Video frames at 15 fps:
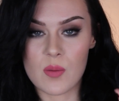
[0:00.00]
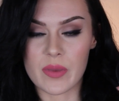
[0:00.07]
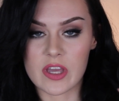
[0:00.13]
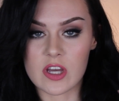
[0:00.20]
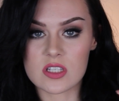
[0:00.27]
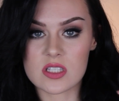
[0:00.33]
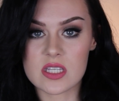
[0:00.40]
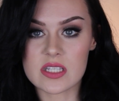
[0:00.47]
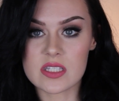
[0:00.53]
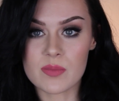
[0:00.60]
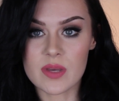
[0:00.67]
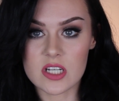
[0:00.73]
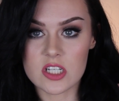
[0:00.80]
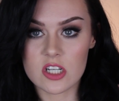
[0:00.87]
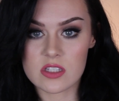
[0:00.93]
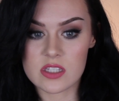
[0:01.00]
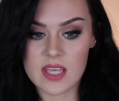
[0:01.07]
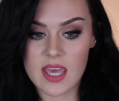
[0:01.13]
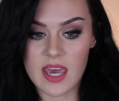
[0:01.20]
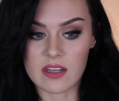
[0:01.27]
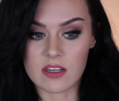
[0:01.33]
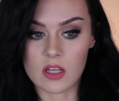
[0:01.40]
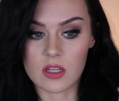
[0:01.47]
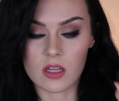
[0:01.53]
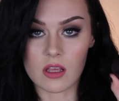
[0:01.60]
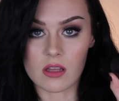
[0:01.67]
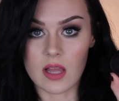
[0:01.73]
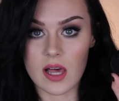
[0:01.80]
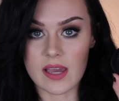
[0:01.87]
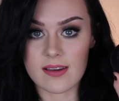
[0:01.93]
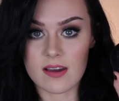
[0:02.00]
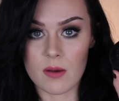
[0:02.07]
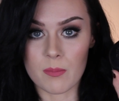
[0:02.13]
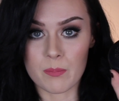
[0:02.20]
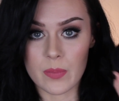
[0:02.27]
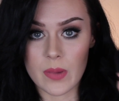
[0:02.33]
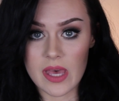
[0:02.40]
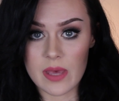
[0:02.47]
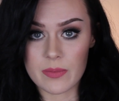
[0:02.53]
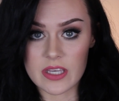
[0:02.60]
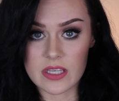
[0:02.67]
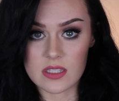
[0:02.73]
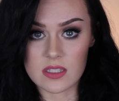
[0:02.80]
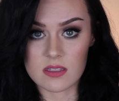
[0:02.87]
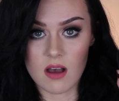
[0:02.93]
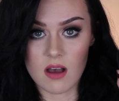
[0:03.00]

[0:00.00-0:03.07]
because this makes your skin look like a baby's